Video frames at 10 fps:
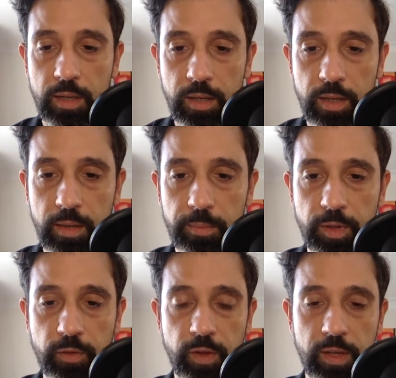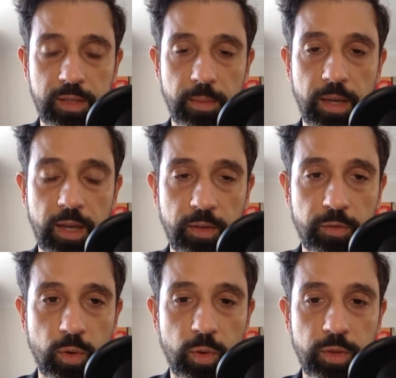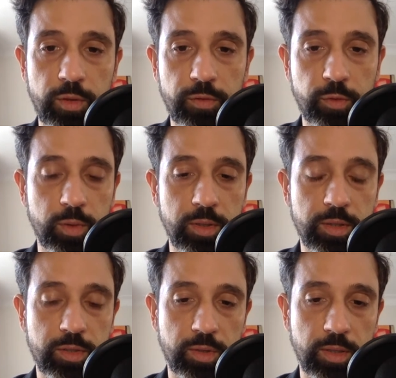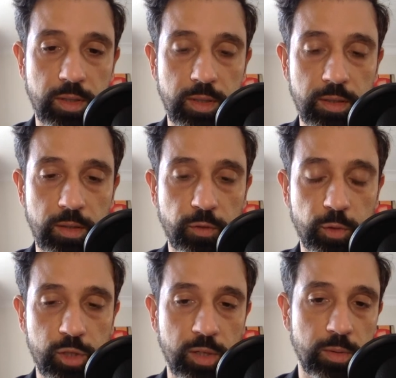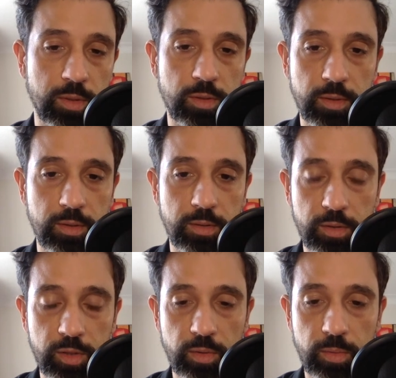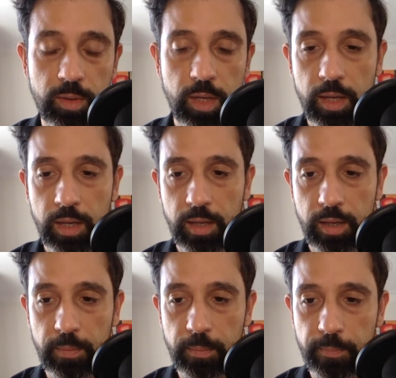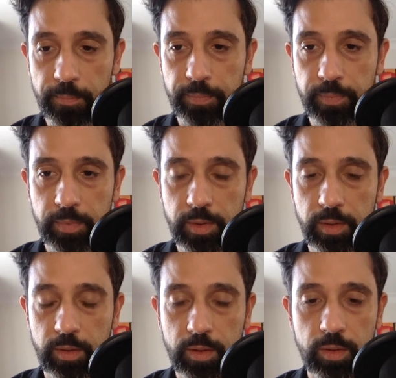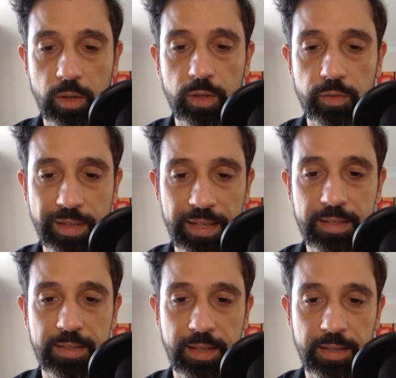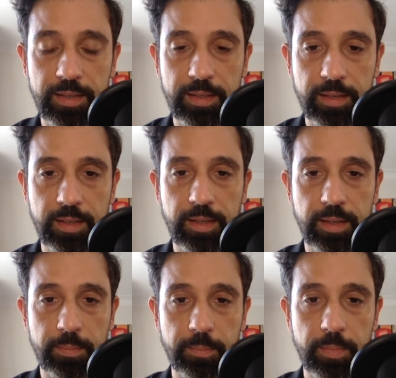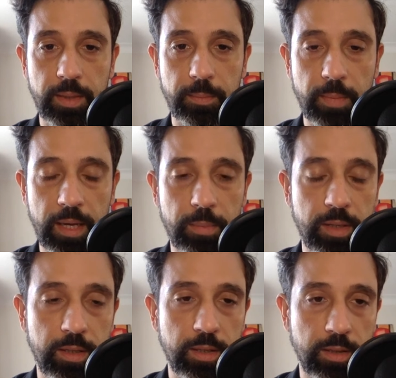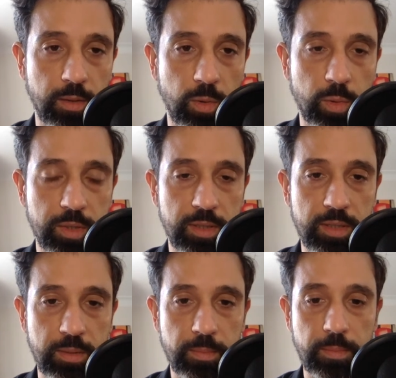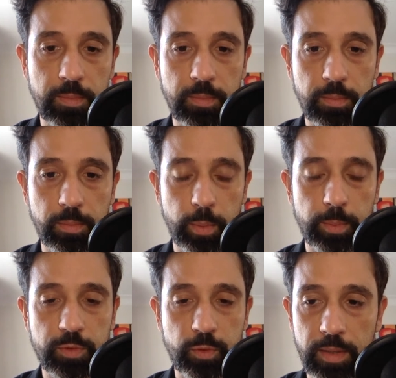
the effects they may have on the food industry and the food channel in general. You can kind of guess that it may be causing some problems for